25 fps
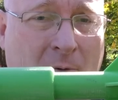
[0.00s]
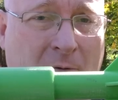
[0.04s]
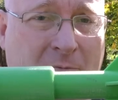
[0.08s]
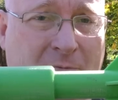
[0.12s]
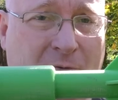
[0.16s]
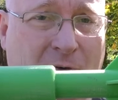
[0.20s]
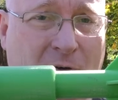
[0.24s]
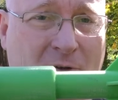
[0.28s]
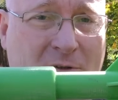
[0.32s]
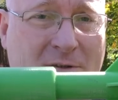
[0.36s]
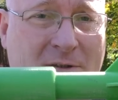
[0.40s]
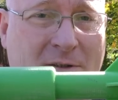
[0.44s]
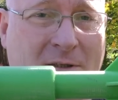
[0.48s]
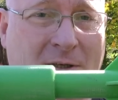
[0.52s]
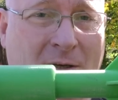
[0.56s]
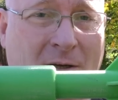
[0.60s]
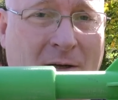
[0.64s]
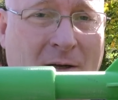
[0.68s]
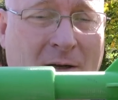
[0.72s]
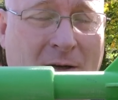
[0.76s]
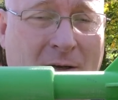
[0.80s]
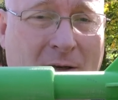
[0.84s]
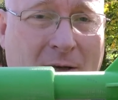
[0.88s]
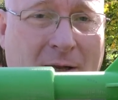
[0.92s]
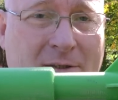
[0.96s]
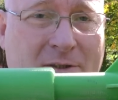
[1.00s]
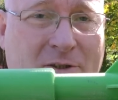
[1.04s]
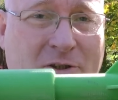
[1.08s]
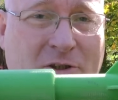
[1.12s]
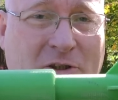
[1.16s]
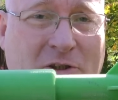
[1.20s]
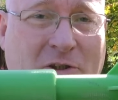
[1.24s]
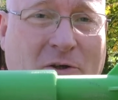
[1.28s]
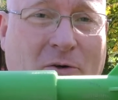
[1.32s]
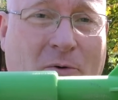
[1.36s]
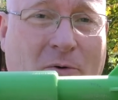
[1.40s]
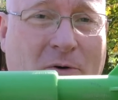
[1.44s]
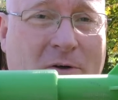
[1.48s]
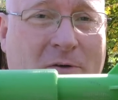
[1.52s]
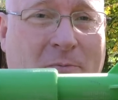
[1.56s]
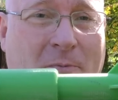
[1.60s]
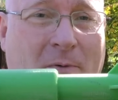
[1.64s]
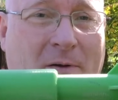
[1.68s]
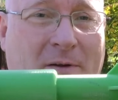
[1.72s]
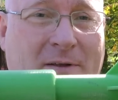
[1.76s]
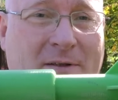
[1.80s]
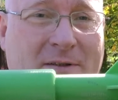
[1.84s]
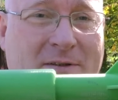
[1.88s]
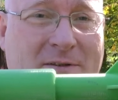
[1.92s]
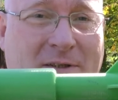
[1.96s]
But first, let's
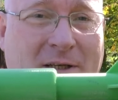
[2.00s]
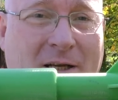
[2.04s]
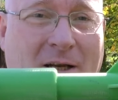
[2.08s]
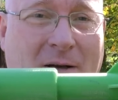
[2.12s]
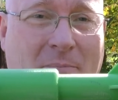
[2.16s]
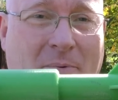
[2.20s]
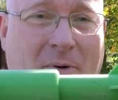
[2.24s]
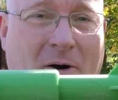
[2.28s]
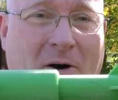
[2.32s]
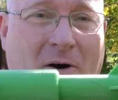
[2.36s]
shoot with the steel